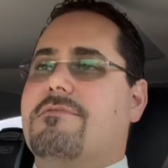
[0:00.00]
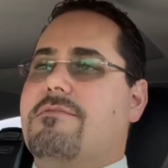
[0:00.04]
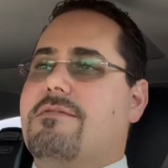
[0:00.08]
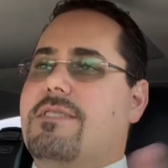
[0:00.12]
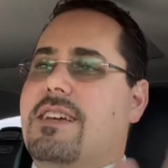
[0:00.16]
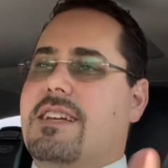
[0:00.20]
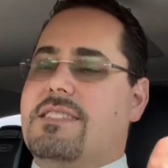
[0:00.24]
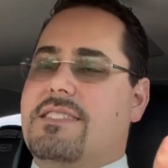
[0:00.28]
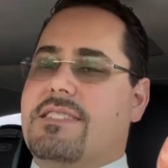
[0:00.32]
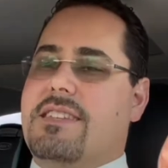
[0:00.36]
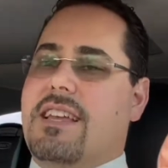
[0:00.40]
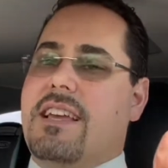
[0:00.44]

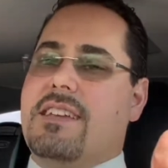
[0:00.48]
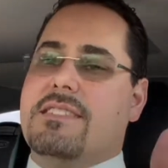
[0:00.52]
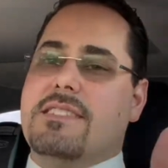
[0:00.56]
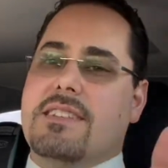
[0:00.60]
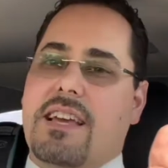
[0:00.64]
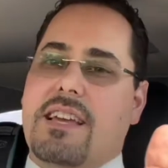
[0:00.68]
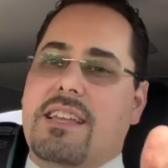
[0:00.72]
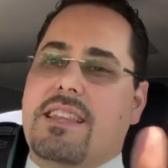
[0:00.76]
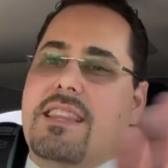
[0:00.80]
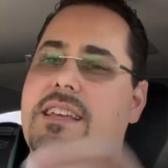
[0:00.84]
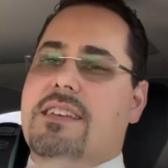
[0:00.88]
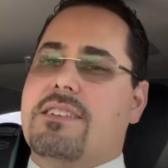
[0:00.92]
It's days
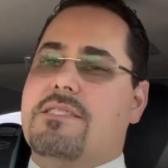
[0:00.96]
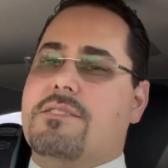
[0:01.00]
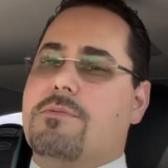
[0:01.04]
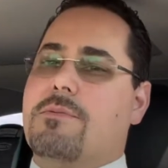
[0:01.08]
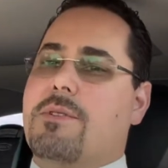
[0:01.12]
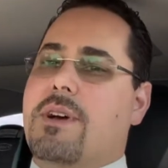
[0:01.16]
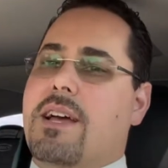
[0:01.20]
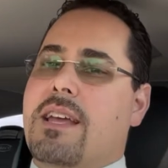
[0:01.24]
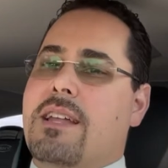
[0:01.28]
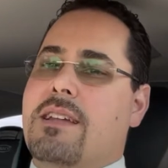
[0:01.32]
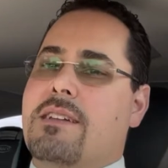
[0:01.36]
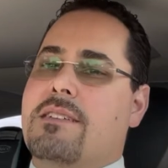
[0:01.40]
like this
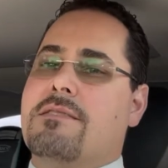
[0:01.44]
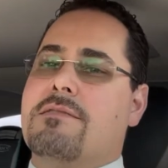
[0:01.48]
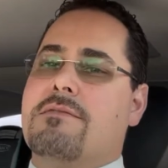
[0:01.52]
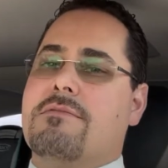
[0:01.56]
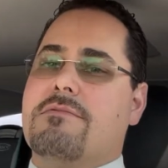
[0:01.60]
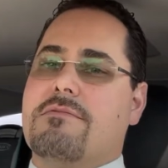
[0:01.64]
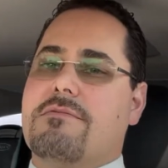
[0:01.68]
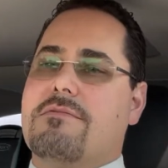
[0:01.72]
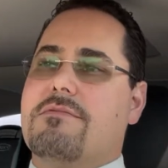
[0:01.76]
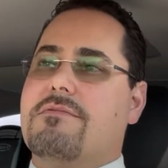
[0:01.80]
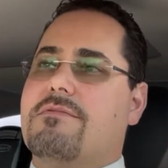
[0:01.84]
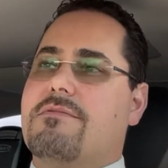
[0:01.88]
when
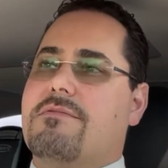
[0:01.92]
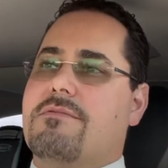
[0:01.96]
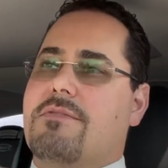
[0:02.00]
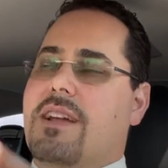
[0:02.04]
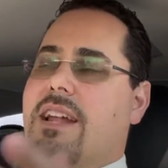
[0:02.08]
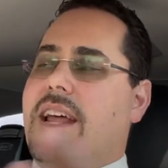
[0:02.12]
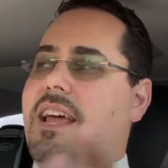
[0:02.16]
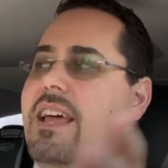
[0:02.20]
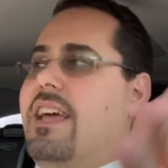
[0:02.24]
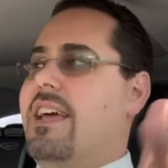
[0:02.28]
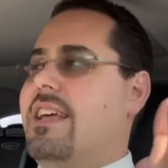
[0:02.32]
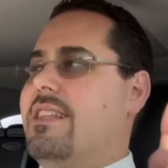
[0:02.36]

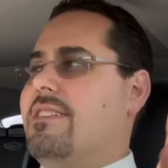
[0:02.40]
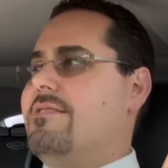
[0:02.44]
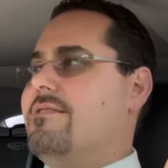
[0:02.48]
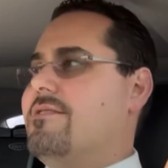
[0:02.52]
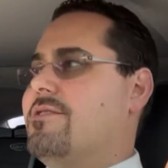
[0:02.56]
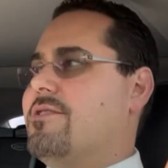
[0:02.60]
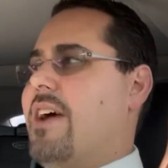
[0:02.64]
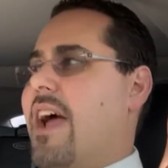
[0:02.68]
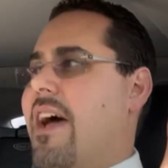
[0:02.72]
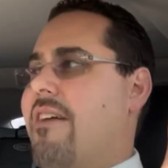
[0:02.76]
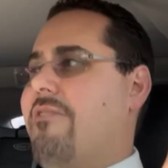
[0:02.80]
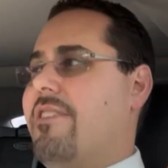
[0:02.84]
I hit
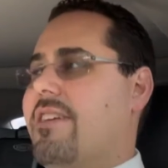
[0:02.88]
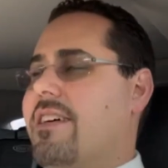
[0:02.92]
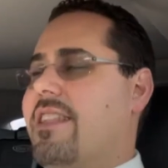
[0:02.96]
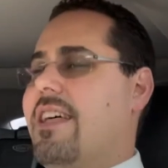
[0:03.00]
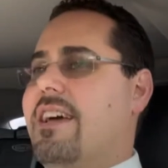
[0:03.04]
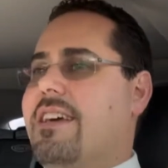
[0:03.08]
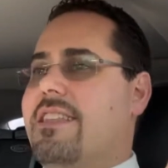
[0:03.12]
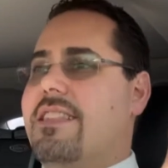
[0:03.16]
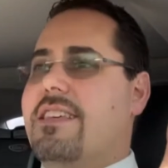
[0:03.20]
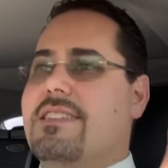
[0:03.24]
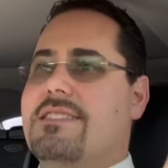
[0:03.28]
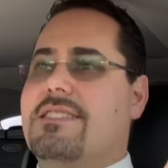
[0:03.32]
traffic
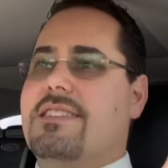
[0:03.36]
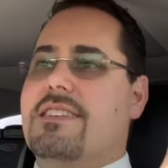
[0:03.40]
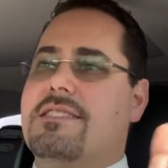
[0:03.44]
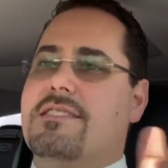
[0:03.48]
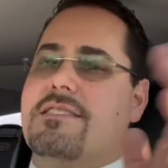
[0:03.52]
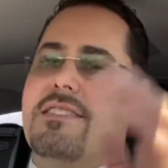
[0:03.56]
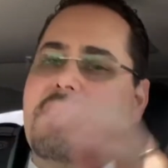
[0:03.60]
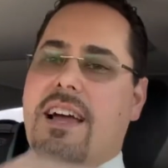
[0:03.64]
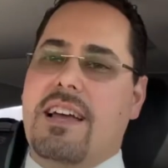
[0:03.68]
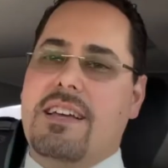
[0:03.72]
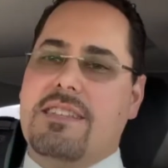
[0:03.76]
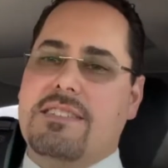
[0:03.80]
like this, it's
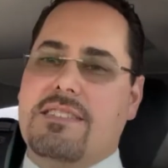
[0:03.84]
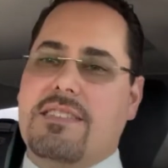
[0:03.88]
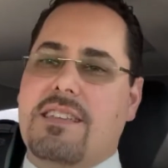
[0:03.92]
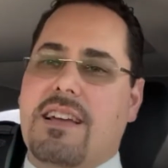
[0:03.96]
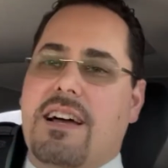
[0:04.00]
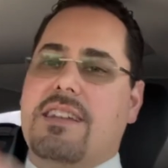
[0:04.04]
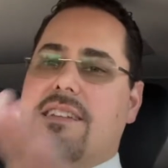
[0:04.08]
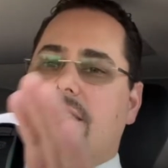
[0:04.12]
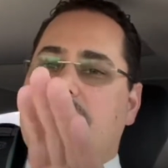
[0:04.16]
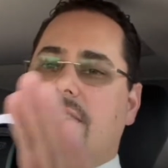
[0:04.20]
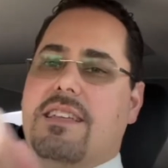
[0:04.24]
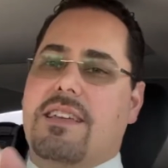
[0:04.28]
nice
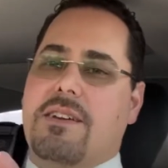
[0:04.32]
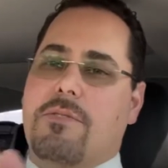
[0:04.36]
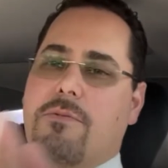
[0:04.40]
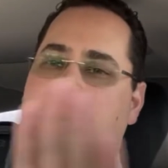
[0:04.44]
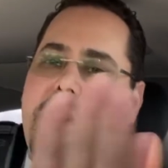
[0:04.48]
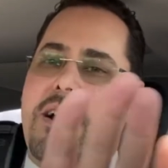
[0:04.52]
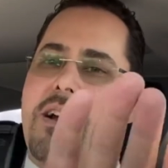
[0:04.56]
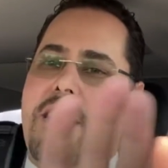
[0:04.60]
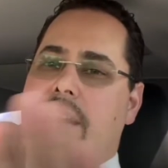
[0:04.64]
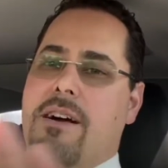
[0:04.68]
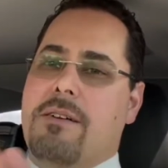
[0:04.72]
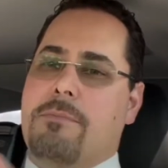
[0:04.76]
not to, like,
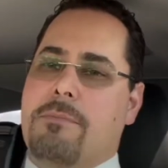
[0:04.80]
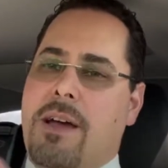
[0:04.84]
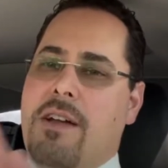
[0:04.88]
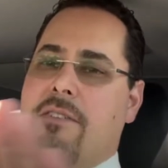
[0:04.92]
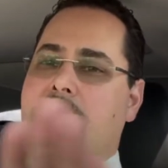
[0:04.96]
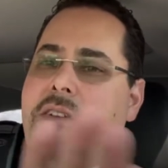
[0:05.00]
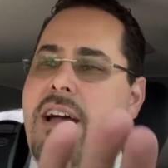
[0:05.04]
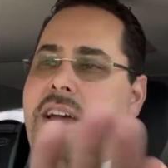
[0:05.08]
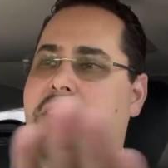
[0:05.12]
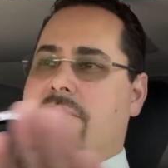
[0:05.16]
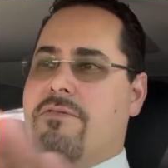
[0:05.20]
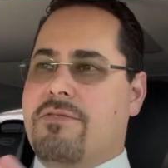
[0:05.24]
wear out my
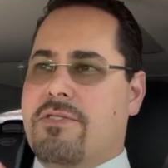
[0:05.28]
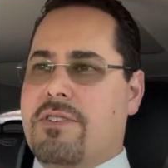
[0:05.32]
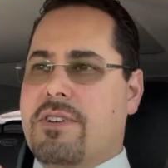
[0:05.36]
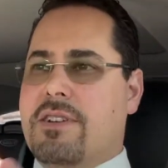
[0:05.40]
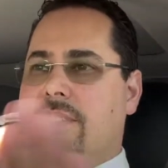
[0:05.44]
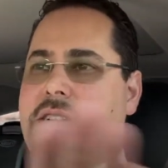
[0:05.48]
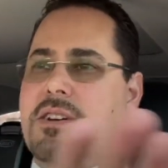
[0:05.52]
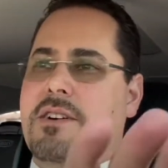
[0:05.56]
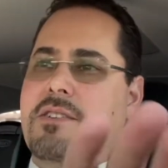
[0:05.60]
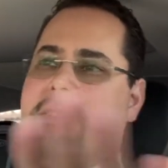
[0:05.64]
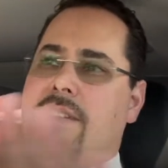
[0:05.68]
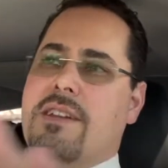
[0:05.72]
right
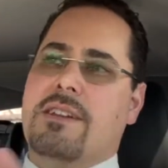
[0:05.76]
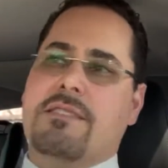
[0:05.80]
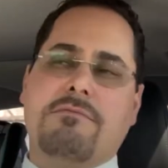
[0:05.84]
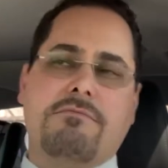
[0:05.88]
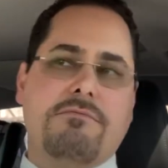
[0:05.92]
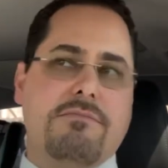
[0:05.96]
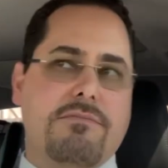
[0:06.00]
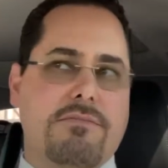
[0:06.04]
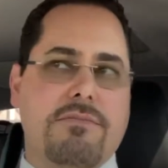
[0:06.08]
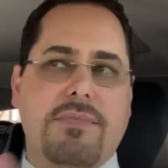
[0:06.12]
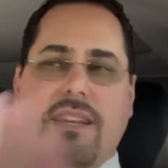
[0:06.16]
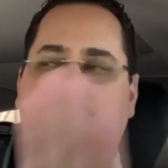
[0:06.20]
foot going,
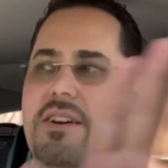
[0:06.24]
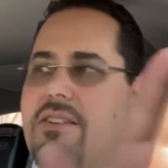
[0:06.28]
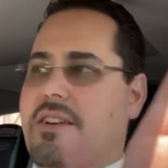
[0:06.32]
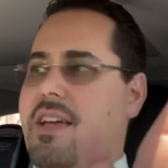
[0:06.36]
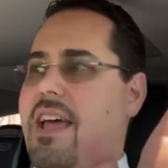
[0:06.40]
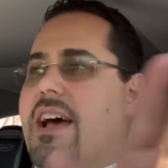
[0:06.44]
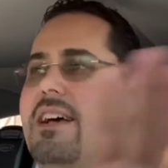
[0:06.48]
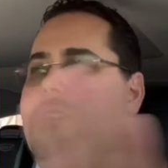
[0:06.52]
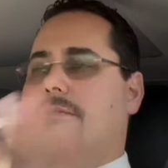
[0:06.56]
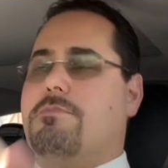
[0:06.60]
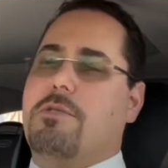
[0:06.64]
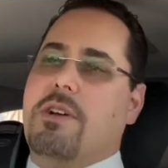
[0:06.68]
you know,
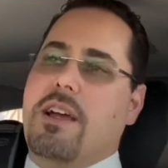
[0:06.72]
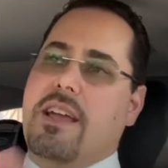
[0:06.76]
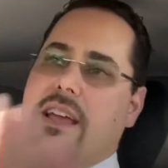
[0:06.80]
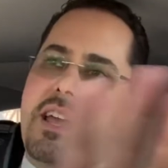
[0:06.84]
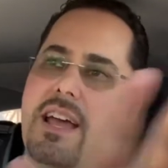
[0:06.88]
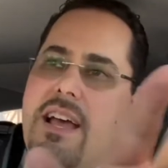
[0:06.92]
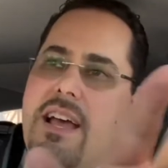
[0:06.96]
gas brake